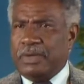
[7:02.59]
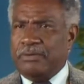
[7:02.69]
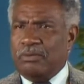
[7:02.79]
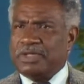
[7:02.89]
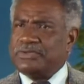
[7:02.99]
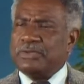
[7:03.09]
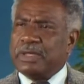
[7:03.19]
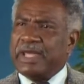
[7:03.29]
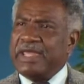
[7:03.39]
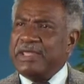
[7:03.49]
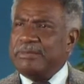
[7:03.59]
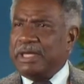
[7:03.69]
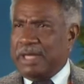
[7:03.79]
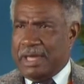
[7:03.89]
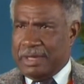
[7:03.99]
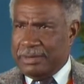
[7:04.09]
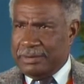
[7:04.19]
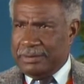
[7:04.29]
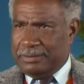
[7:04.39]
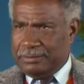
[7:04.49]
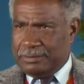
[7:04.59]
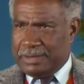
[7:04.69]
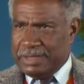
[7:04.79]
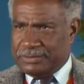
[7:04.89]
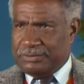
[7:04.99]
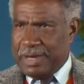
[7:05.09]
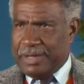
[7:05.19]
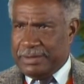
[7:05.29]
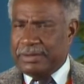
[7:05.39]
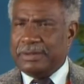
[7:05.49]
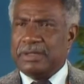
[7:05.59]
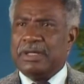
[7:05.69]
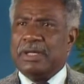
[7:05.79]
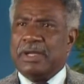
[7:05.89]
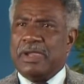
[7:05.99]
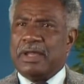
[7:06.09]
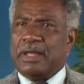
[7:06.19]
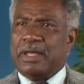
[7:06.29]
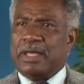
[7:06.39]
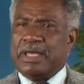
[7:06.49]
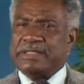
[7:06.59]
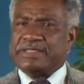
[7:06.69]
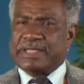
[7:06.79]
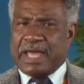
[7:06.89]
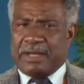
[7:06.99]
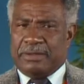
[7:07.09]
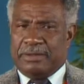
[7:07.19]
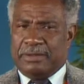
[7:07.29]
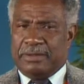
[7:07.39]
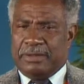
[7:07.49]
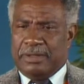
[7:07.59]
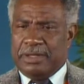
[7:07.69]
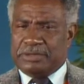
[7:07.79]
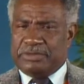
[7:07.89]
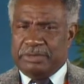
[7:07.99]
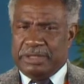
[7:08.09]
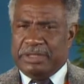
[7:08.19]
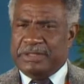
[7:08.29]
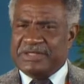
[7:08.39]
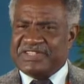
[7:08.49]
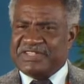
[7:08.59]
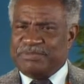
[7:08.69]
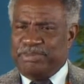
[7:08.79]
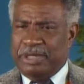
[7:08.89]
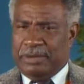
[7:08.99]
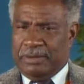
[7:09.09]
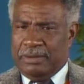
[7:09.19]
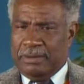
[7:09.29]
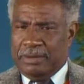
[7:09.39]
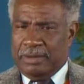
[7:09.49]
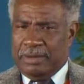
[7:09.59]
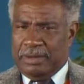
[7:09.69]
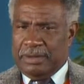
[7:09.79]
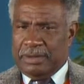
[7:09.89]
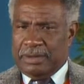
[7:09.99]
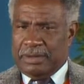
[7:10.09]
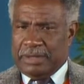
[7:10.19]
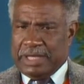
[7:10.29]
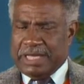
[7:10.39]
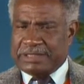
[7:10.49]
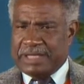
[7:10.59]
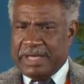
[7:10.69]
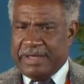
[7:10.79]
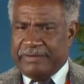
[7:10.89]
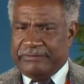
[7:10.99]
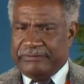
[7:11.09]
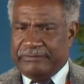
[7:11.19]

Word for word: what you are aiming at as a writer is that ultimately the spill has to have